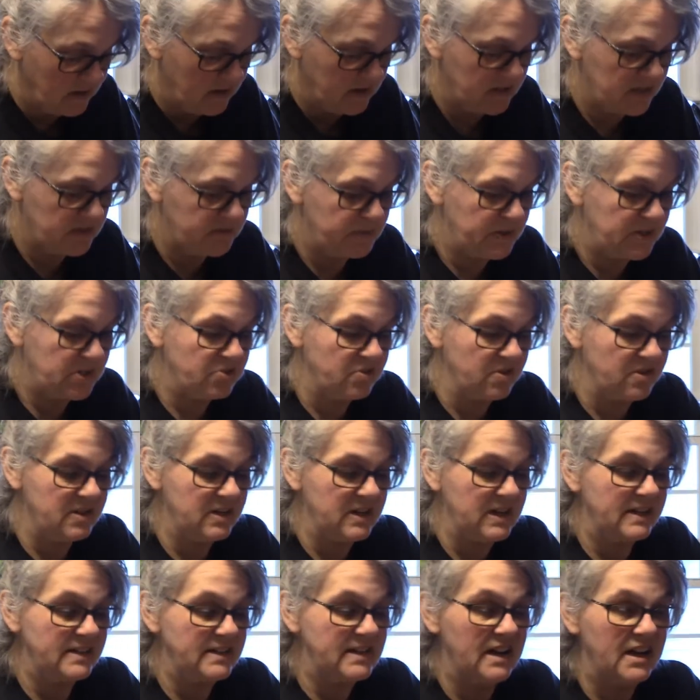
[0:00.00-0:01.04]
especially
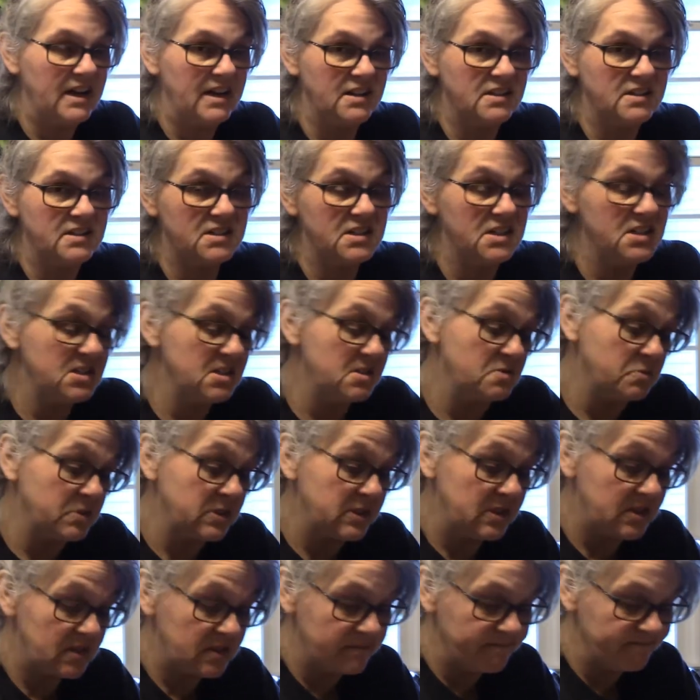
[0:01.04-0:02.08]
the Italian seasoned
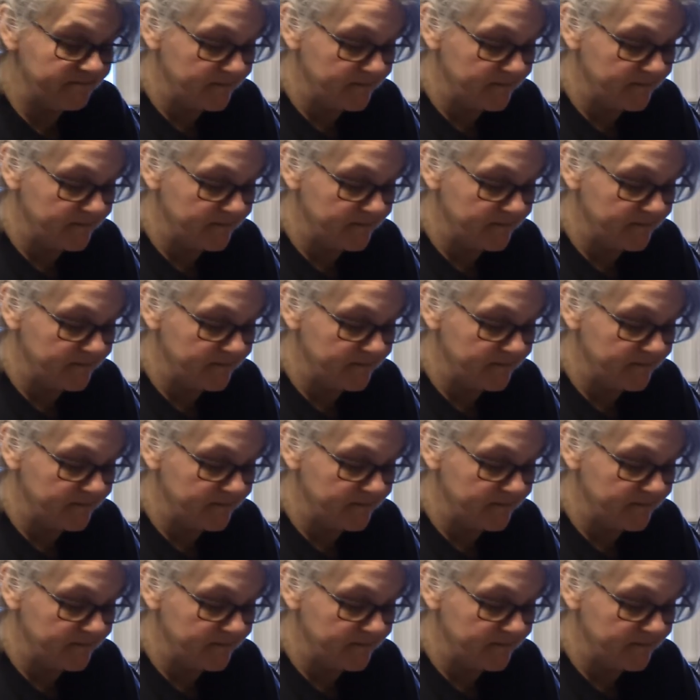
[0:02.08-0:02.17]
ones.